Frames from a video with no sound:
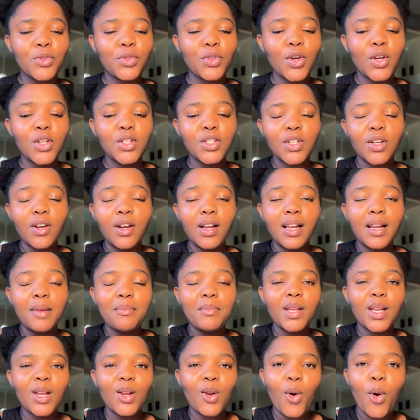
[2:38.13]
third year, let
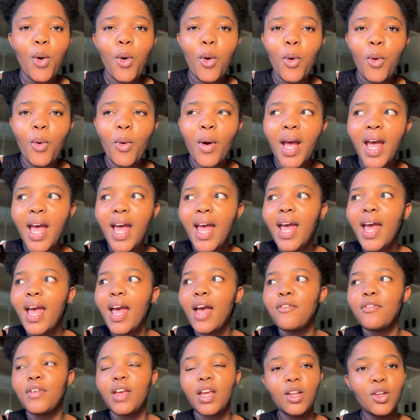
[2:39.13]
me know.
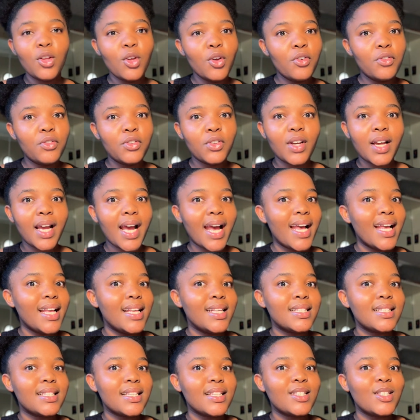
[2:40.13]
Have any of you
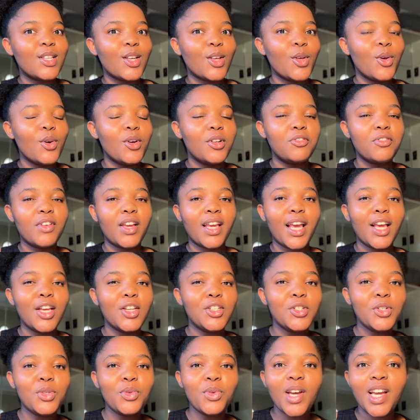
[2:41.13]
guys secured
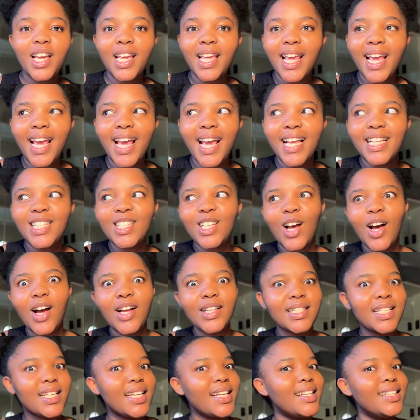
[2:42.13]
vacation work yet?
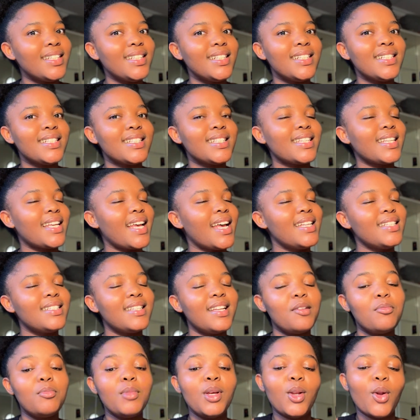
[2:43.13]
Articles, guys,
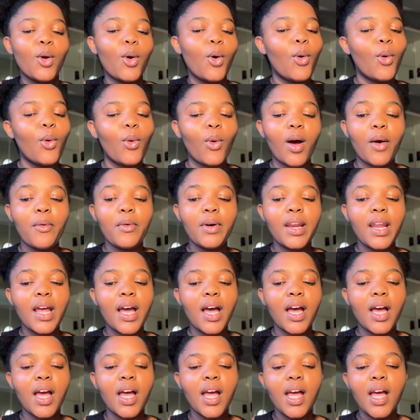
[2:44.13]
let me know. I
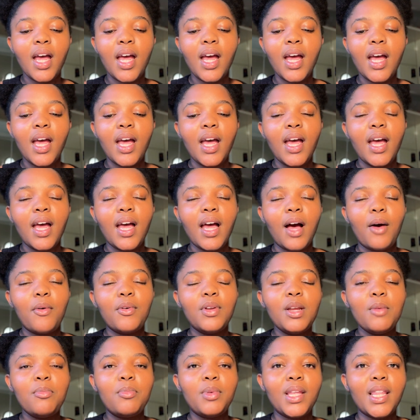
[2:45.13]

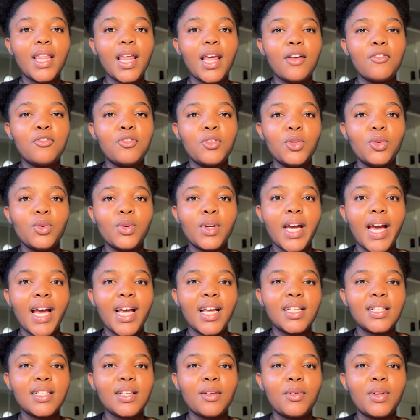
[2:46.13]
wanna be there for you
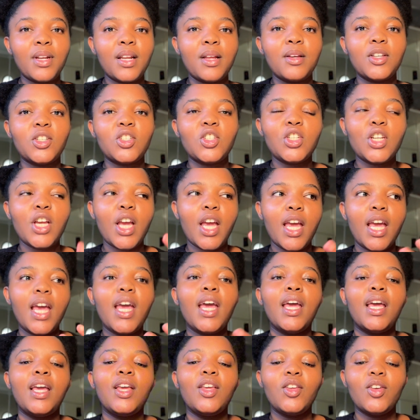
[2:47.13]
guys. I wanna
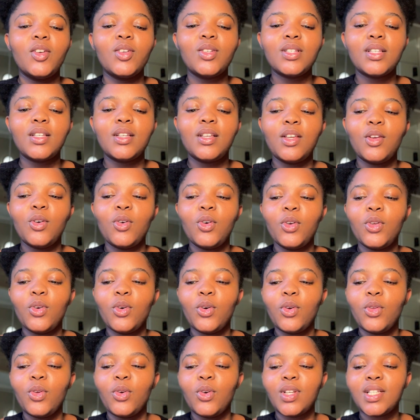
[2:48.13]
share
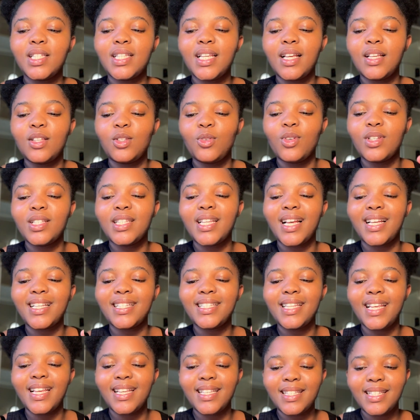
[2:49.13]
your
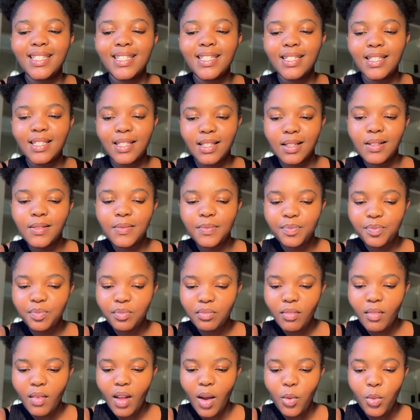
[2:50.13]
success
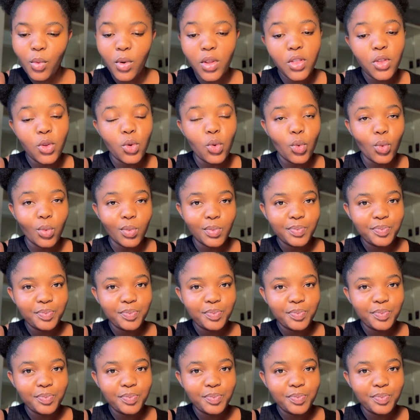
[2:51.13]
with you.